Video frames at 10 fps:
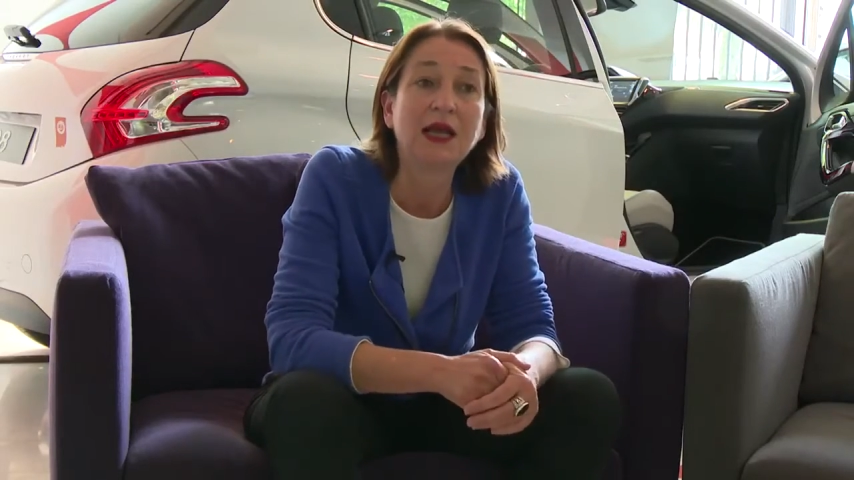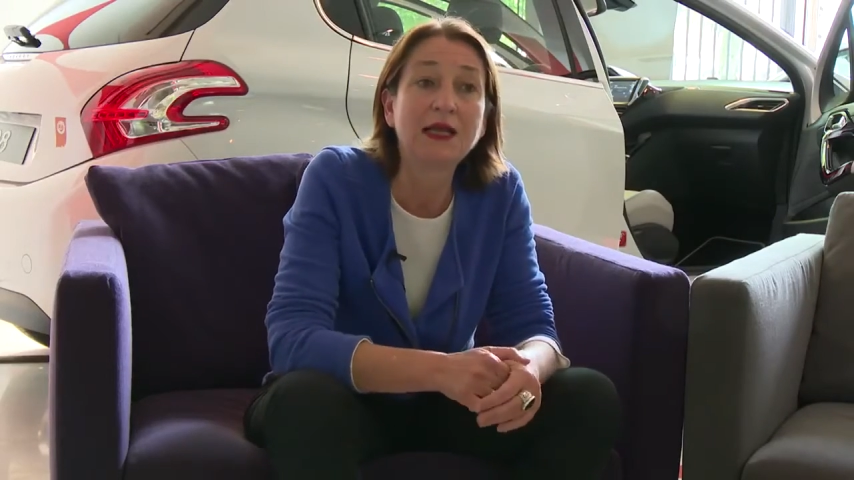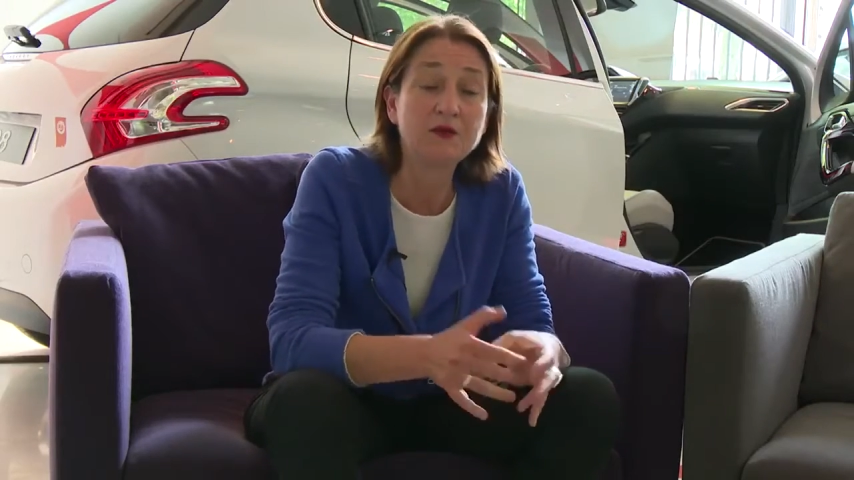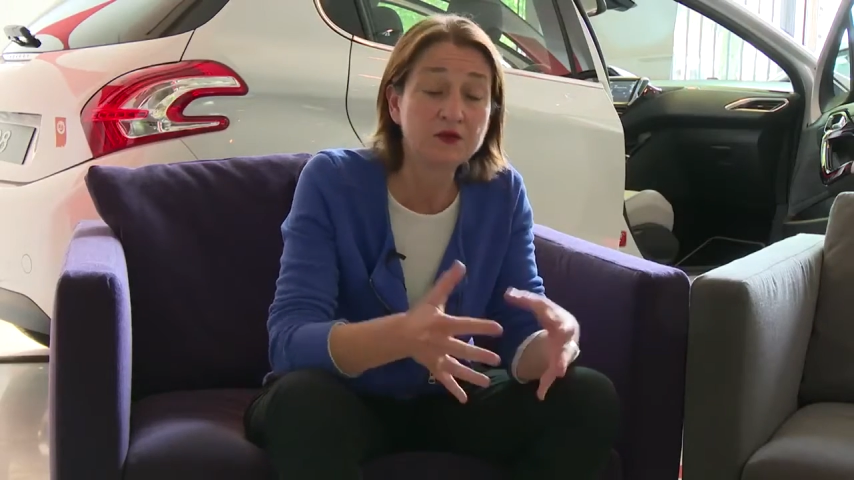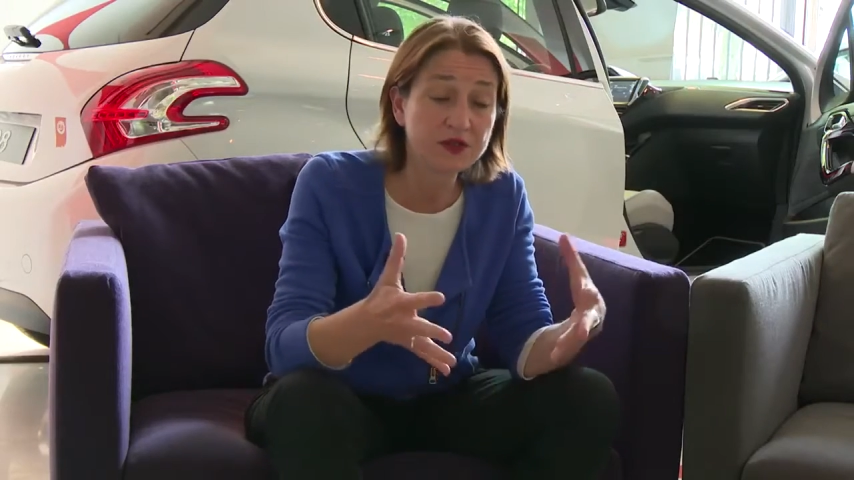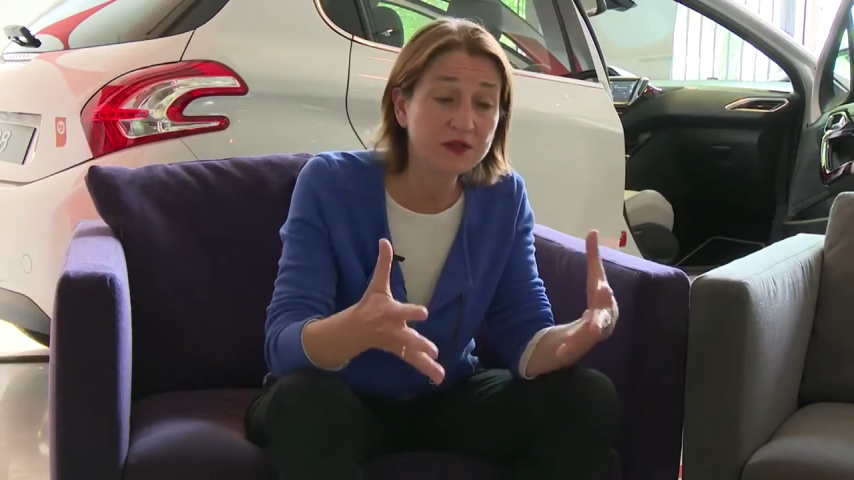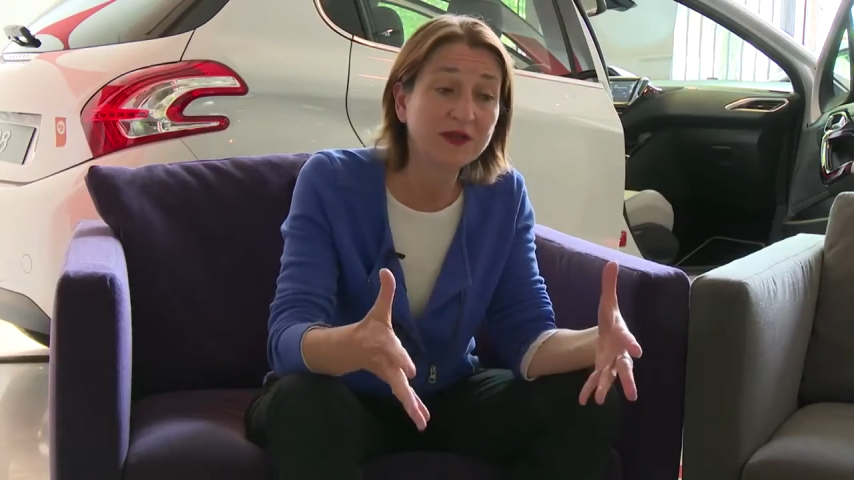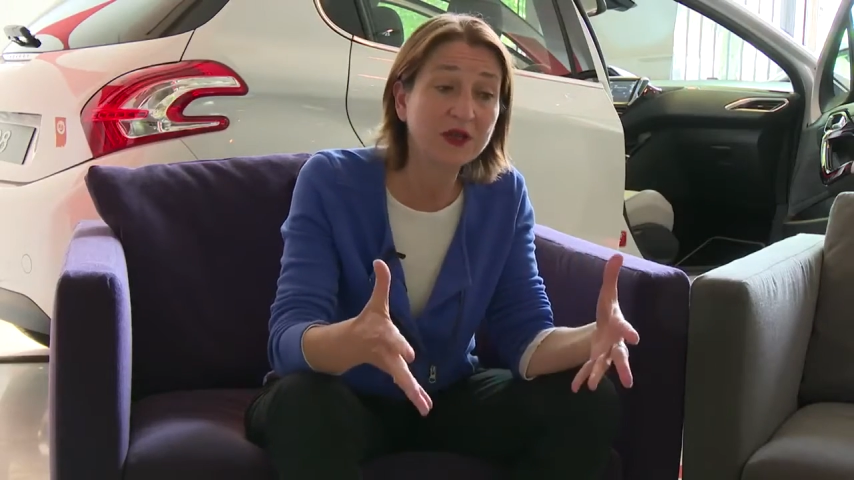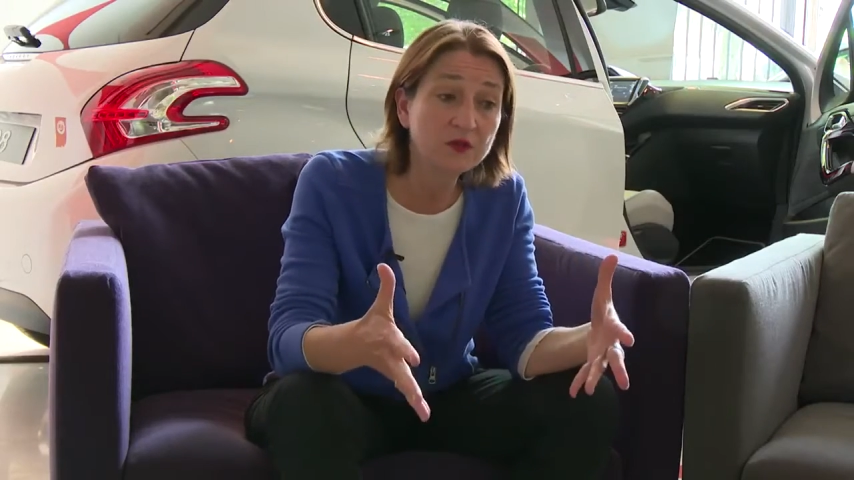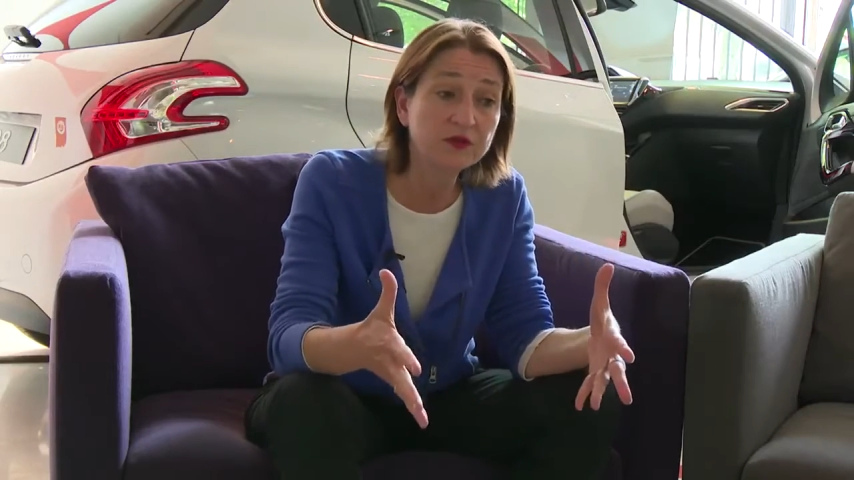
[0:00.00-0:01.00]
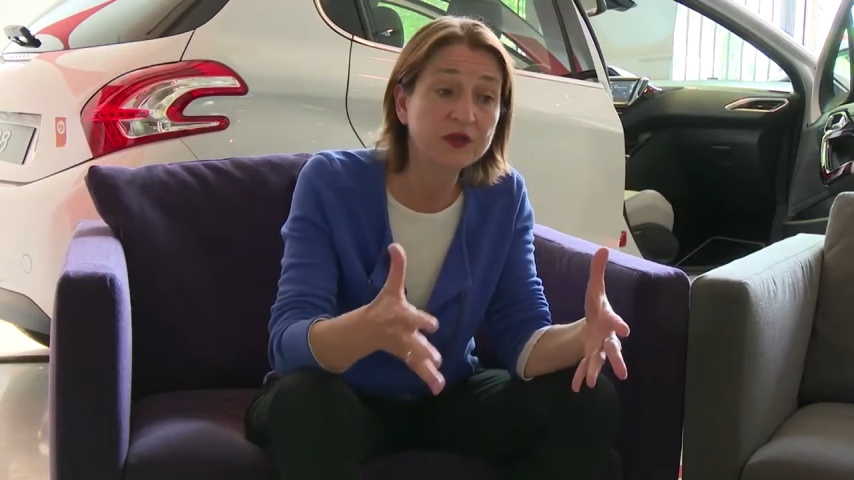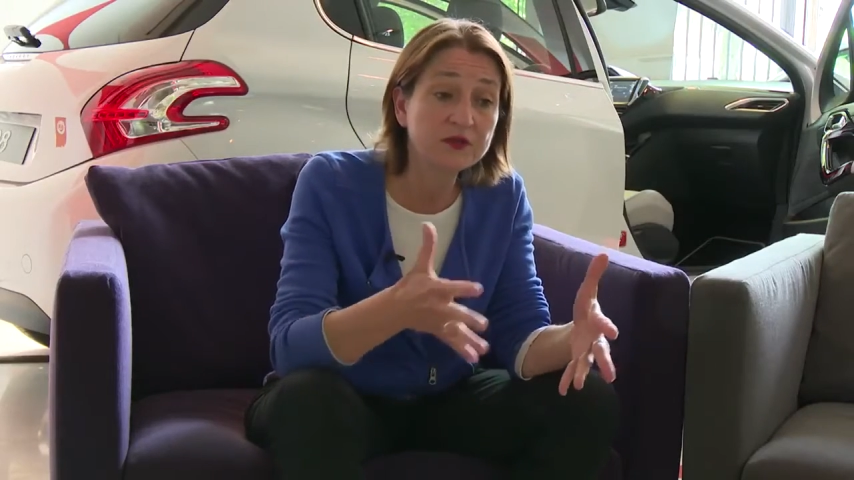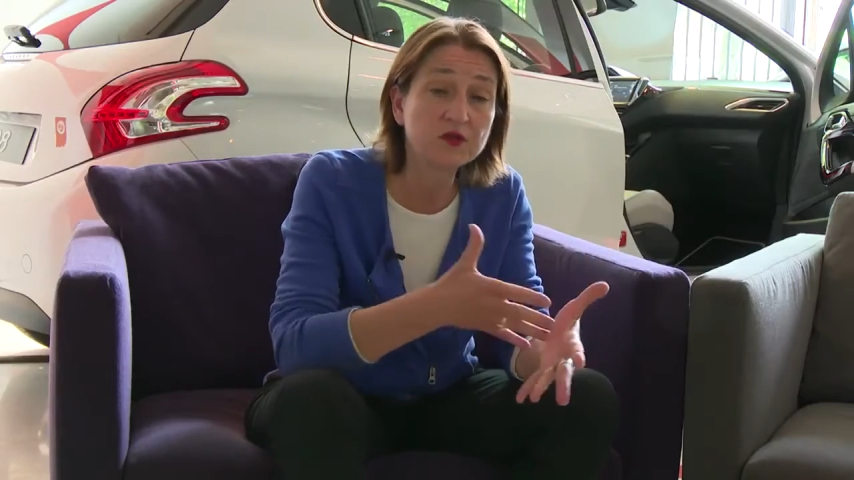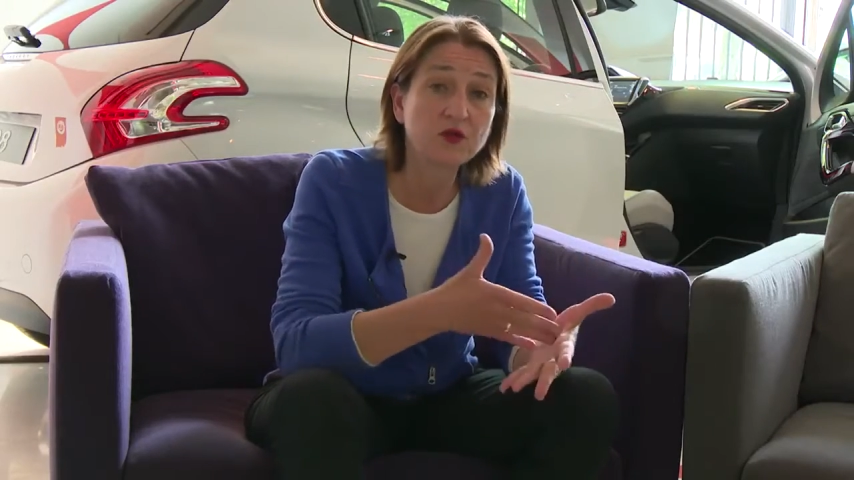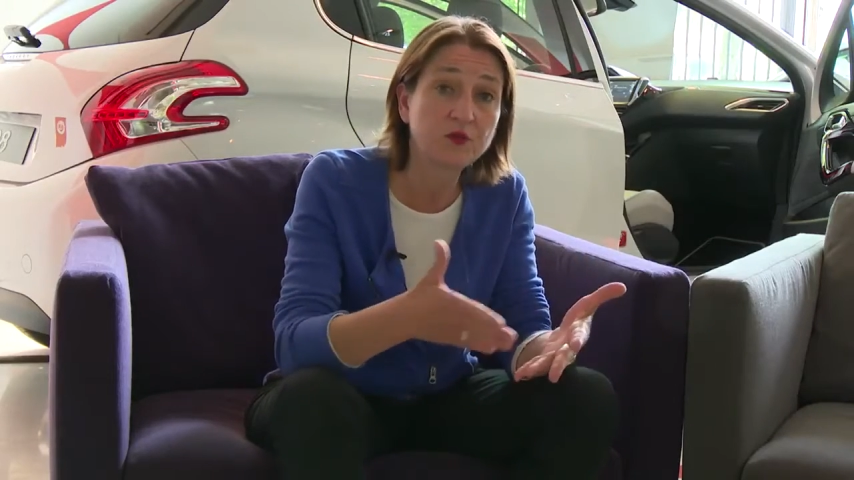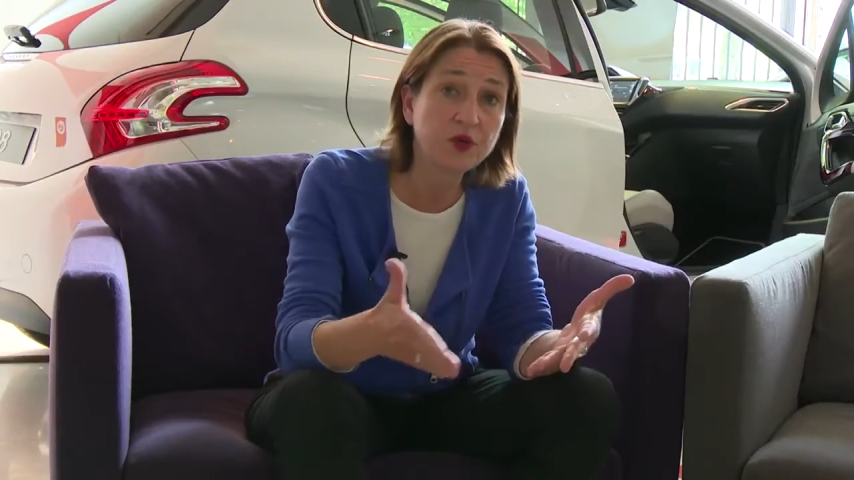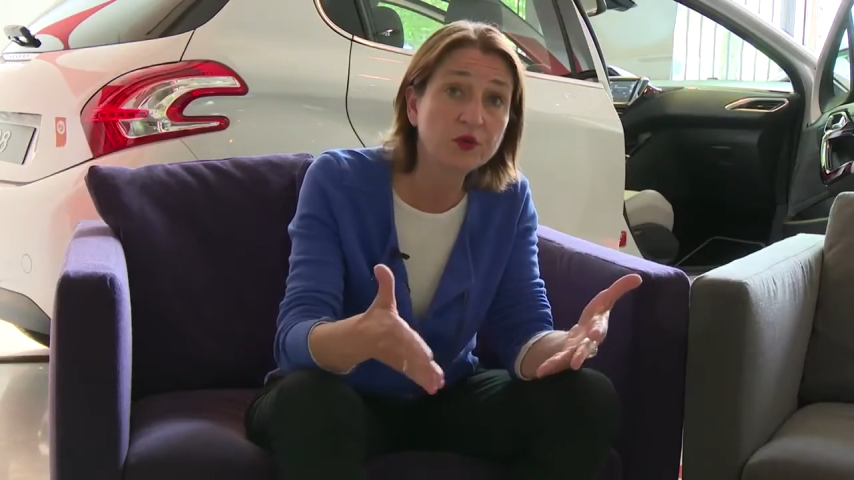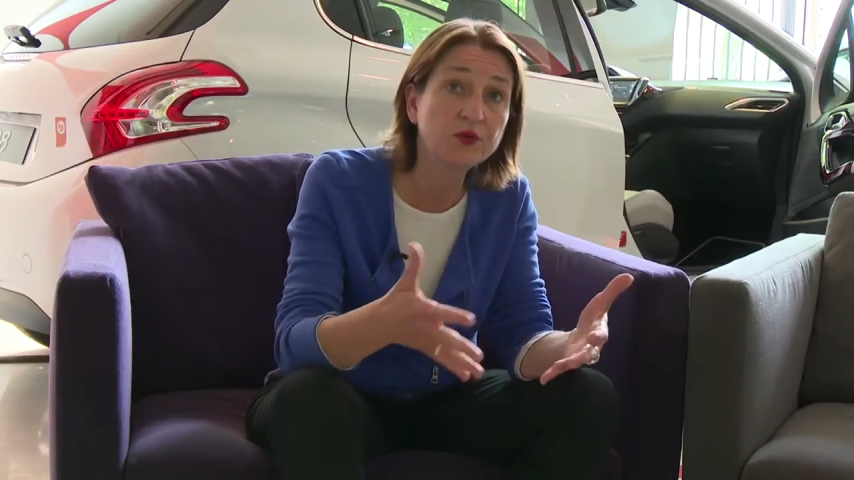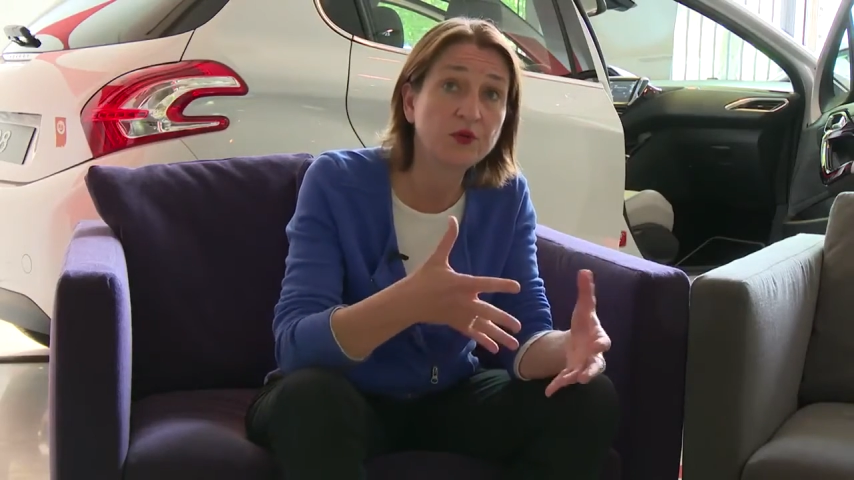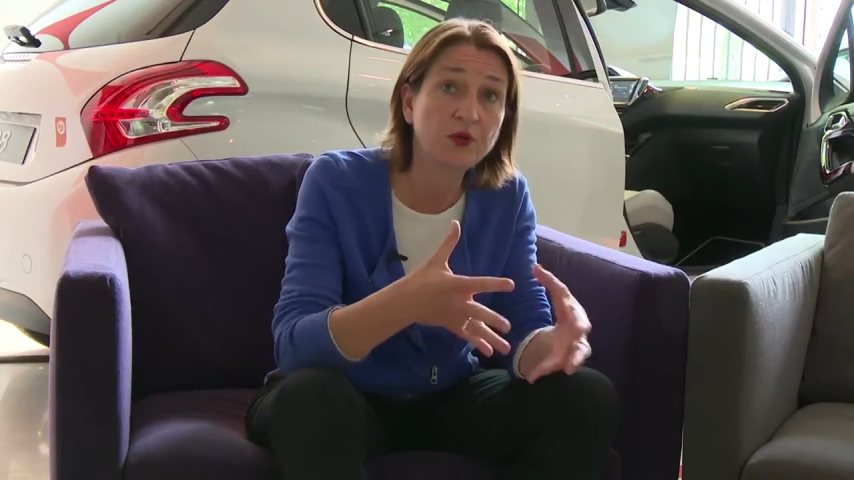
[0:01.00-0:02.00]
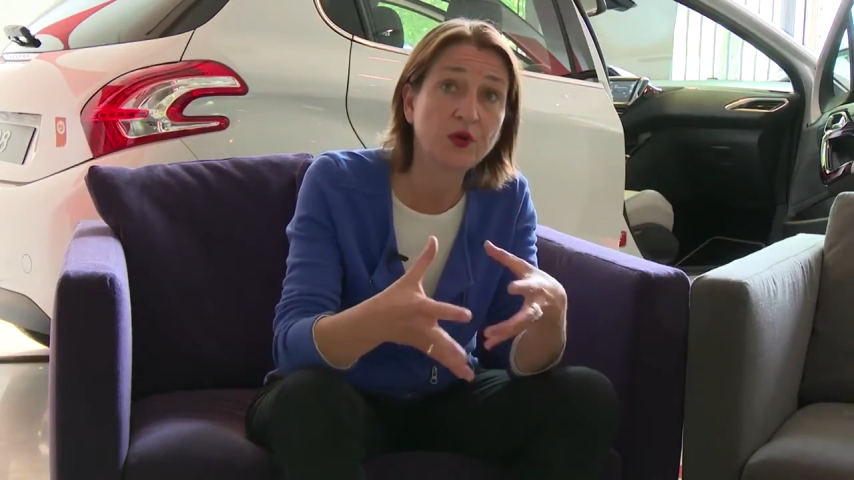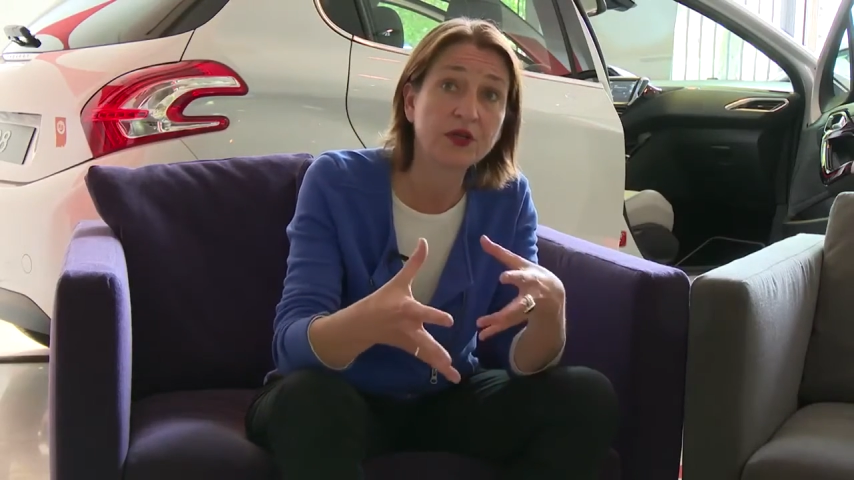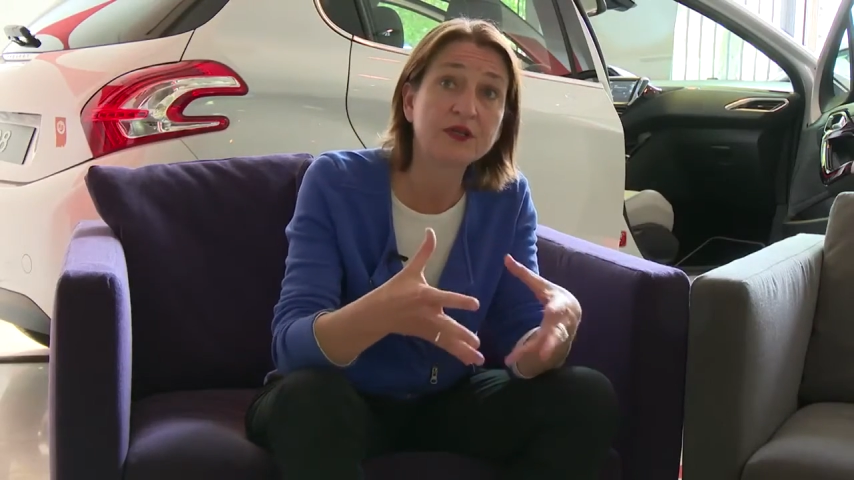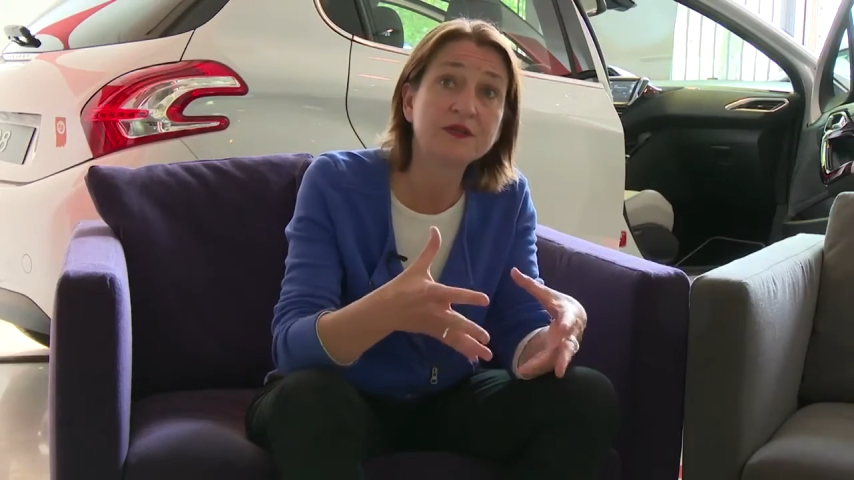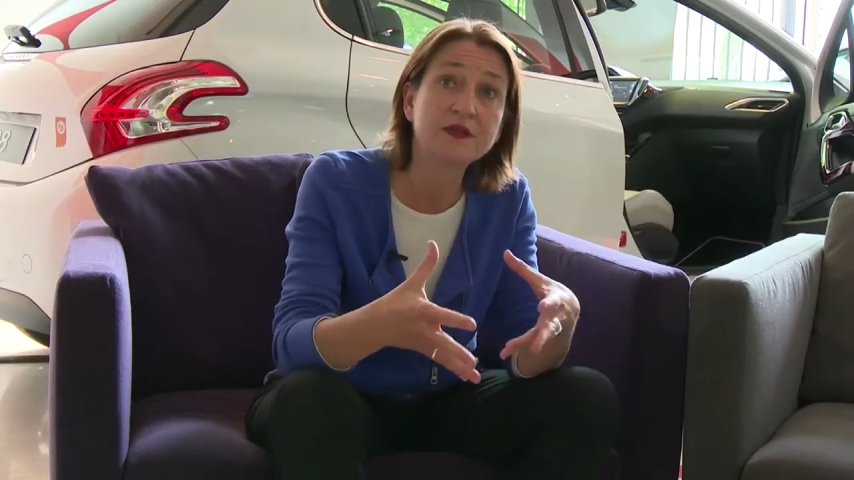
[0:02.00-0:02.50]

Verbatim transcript: constraints and constraints